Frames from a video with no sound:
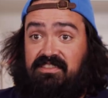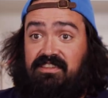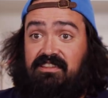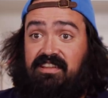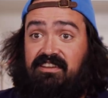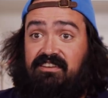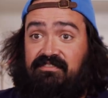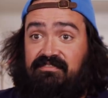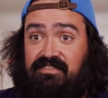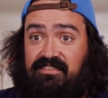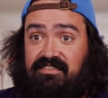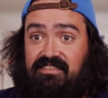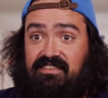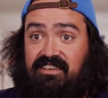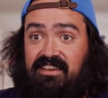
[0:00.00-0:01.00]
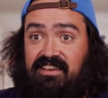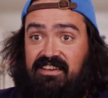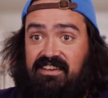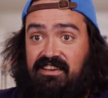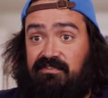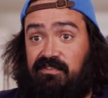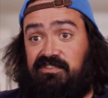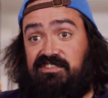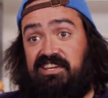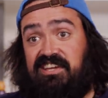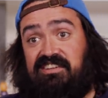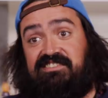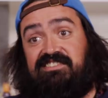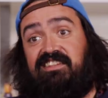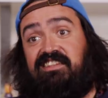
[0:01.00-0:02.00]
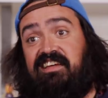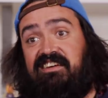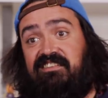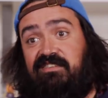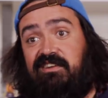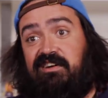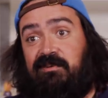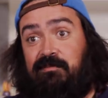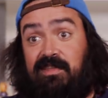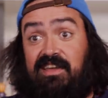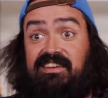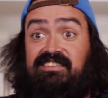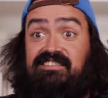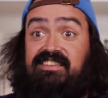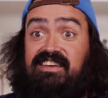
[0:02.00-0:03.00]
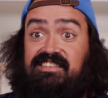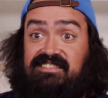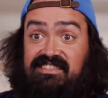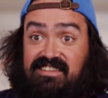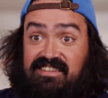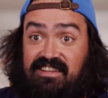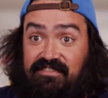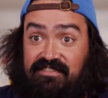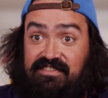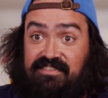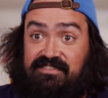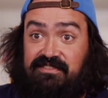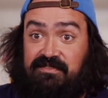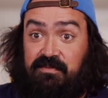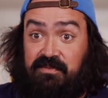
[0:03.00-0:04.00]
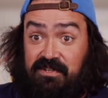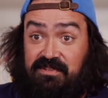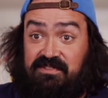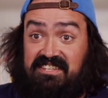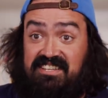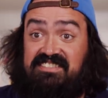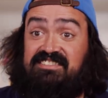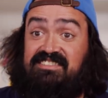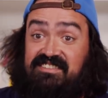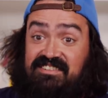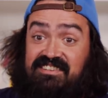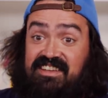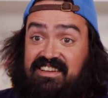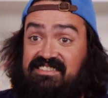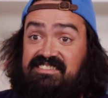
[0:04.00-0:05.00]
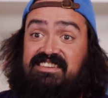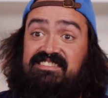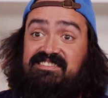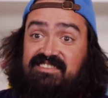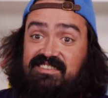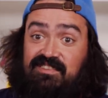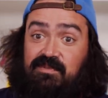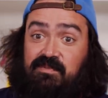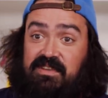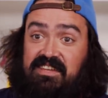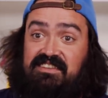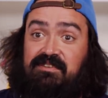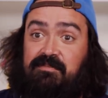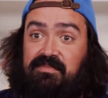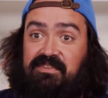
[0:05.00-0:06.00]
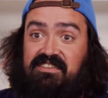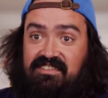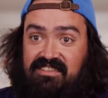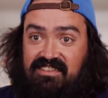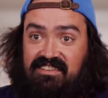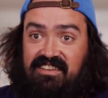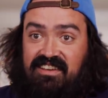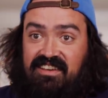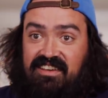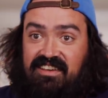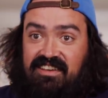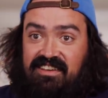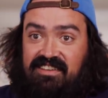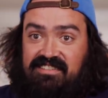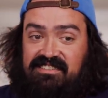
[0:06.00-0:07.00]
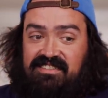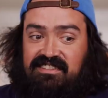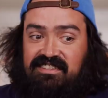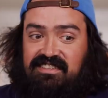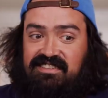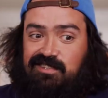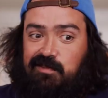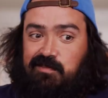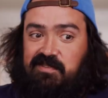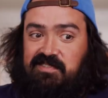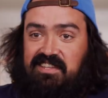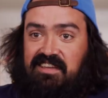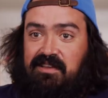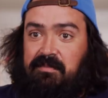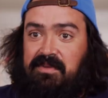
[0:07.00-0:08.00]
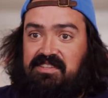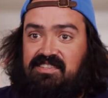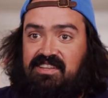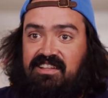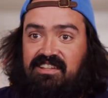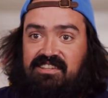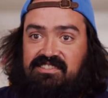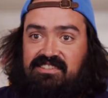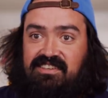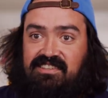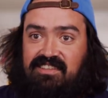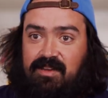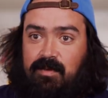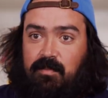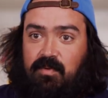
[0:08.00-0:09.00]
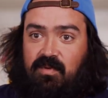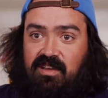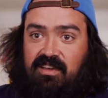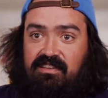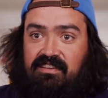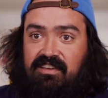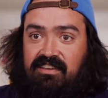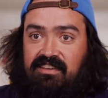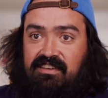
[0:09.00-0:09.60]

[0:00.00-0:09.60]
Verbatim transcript: the lighter fluid. If you change the lighter on them, they could taste the difference. What are you tasting? You're not tasting the weed completely. It's a, it's almost like a mixology at that point.